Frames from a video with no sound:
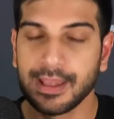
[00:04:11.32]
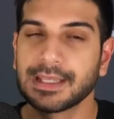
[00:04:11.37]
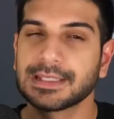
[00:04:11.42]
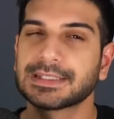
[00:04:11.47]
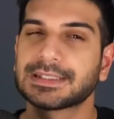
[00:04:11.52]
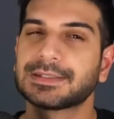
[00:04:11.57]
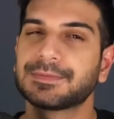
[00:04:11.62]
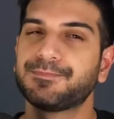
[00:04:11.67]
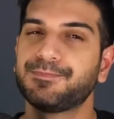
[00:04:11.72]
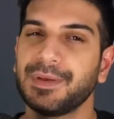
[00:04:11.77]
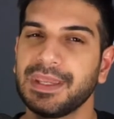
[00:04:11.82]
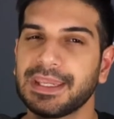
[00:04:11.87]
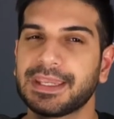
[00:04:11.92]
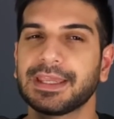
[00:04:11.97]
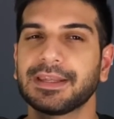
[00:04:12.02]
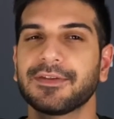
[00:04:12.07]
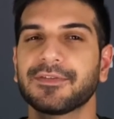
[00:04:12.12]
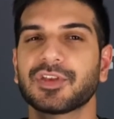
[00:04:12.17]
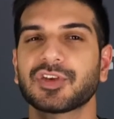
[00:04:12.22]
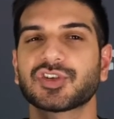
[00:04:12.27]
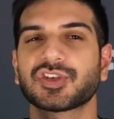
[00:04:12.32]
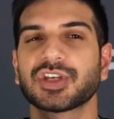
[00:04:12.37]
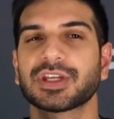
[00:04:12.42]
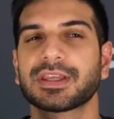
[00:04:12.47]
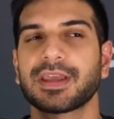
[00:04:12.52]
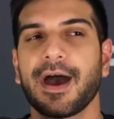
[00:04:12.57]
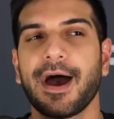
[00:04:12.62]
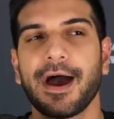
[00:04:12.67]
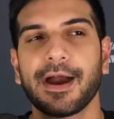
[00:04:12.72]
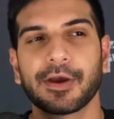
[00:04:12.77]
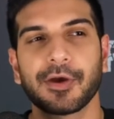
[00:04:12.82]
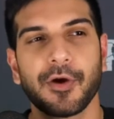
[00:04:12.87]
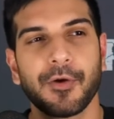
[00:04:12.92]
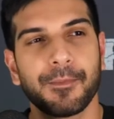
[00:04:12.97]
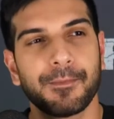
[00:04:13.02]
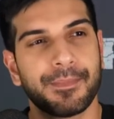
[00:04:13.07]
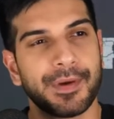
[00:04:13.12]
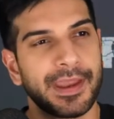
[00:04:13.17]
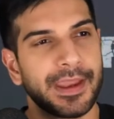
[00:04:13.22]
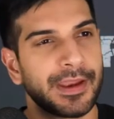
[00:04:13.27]
Speaking of the Chicago
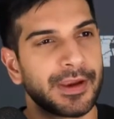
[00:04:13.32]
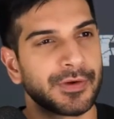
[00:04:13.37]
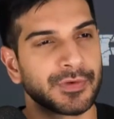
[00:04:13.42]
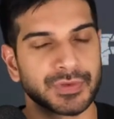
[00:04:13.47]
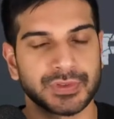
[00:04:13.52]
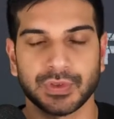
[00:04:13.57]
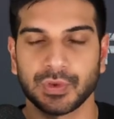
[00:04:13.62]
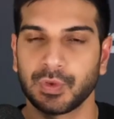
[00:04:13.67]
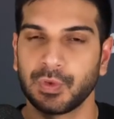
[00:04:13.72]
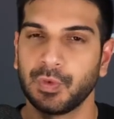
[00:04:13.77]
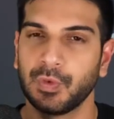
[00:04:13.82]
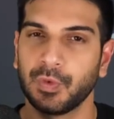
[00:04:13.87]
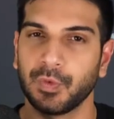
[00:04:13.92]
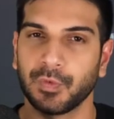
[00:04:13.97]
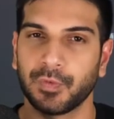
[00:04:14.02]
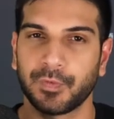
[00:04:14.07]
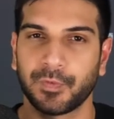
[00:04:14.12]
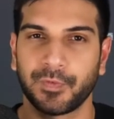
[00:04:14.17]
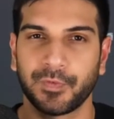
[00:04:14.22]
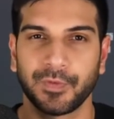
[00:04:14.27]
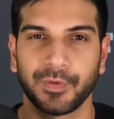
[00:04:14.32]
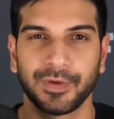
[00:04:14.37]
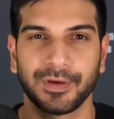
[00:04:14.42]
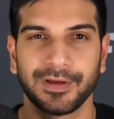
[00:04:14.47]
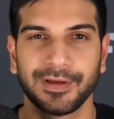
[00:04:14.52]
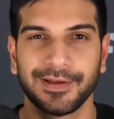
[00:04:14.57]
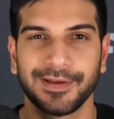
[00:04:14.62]
Bears, oof,